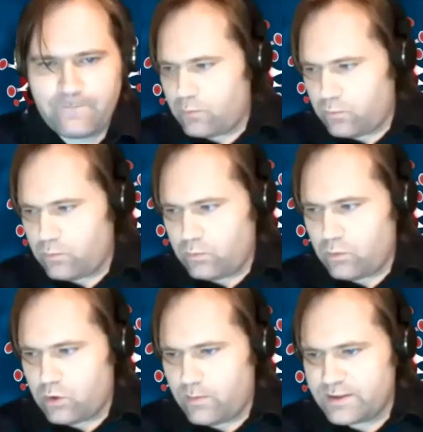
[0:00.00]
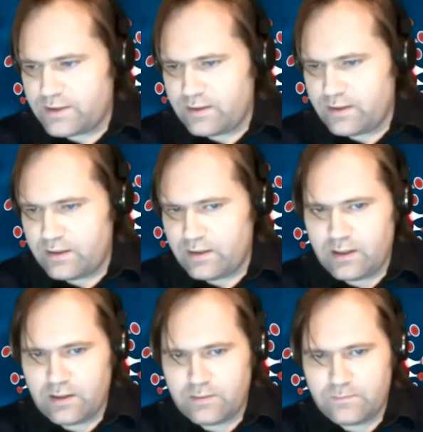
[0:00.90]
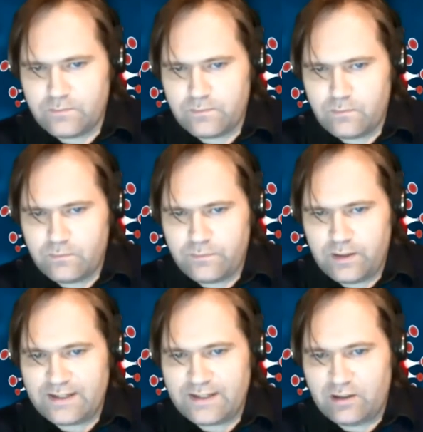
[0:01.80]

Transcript: We'll come on to the Leicester